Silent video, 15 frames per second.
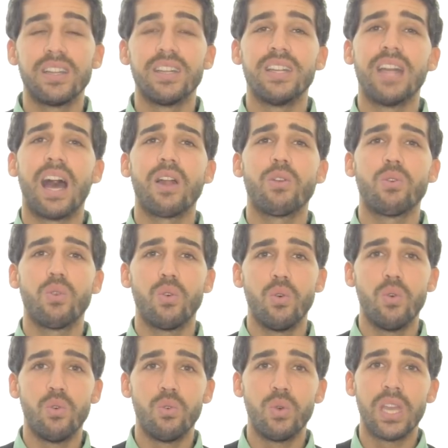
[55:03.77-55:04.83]
not who
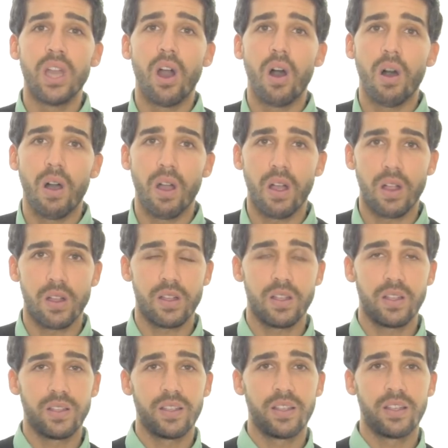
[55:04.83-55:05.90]
we are.
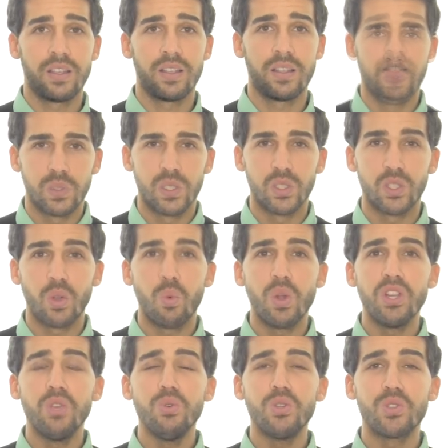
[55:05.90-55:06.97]
So
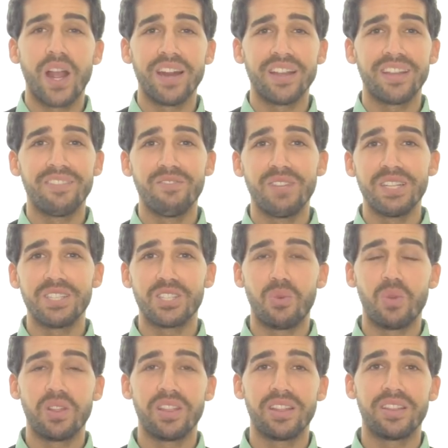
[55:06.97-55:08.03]
when you try to convince
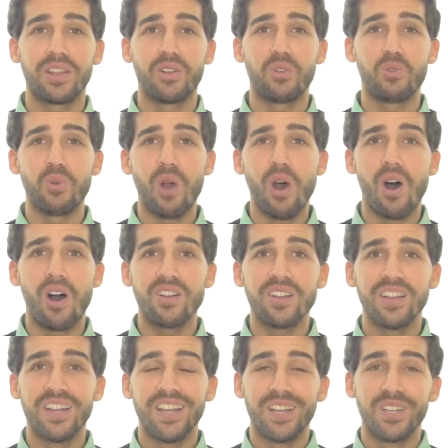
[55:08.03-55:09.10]
someone that they're wrong,
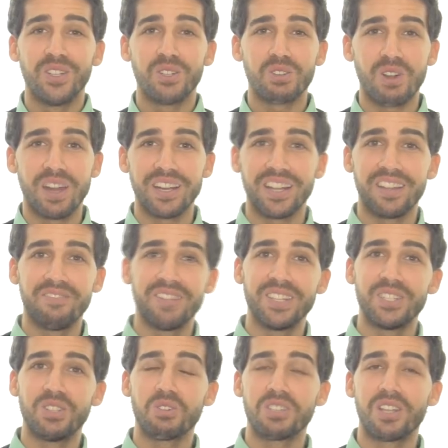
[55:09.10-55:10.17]
you're trying to
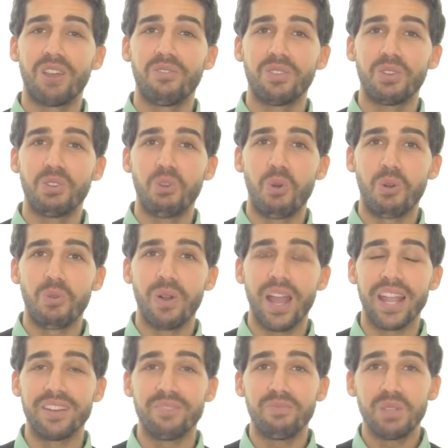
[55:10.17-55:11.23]
convince yourself you're
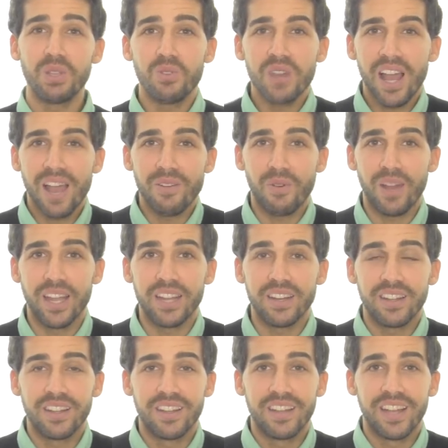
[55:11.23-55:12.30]
right. But you're not right,
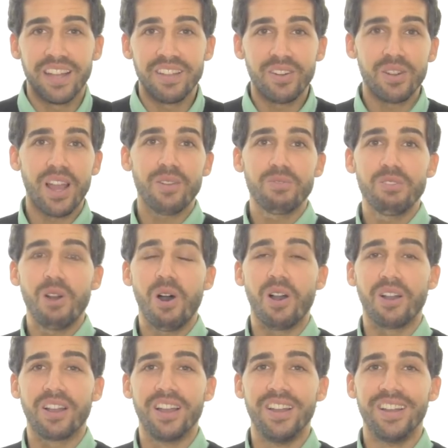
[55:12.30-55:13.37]
and they're not wrong.